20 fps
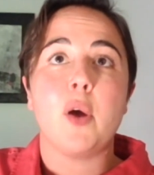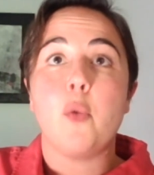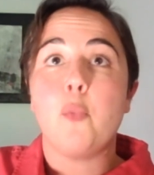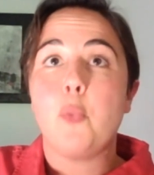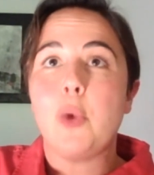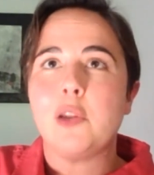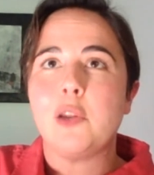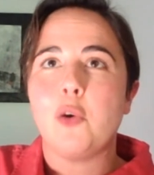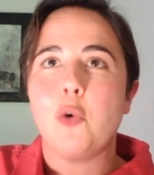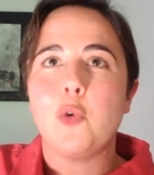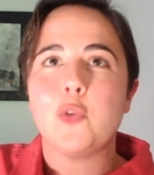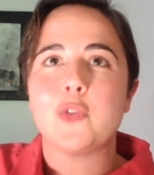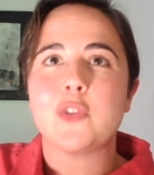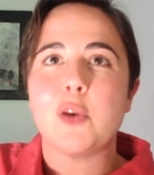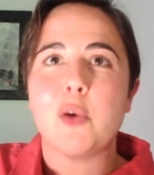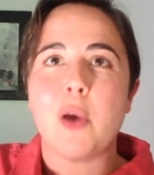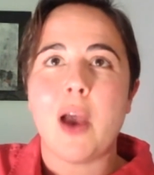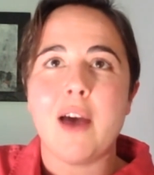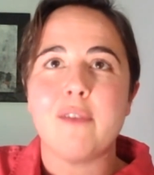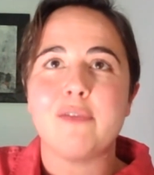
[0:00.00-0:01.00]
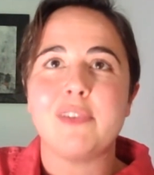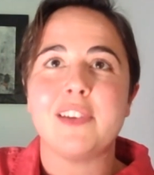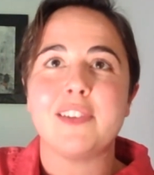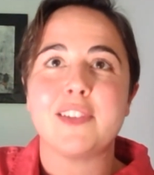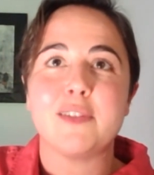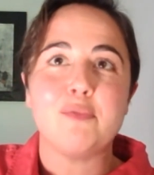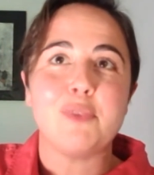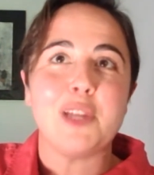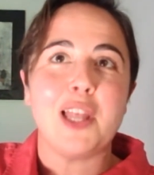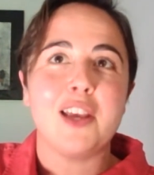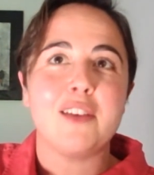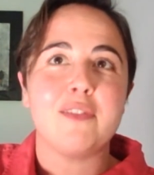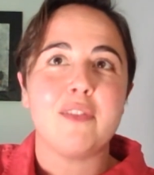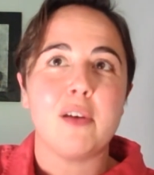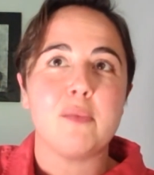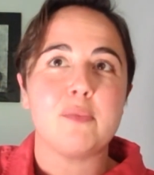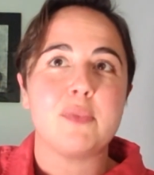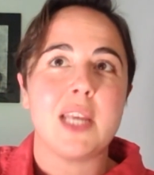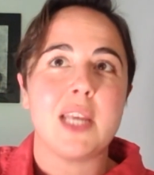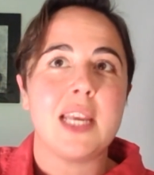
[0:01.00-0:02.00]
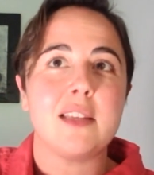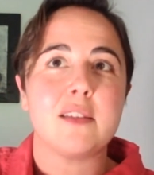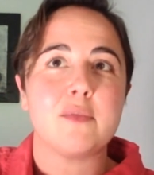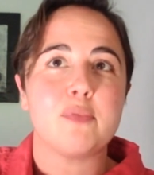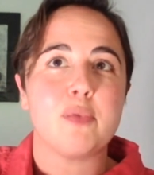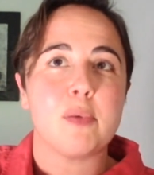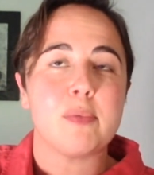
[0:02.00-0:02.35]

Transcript: We'll also have some live updates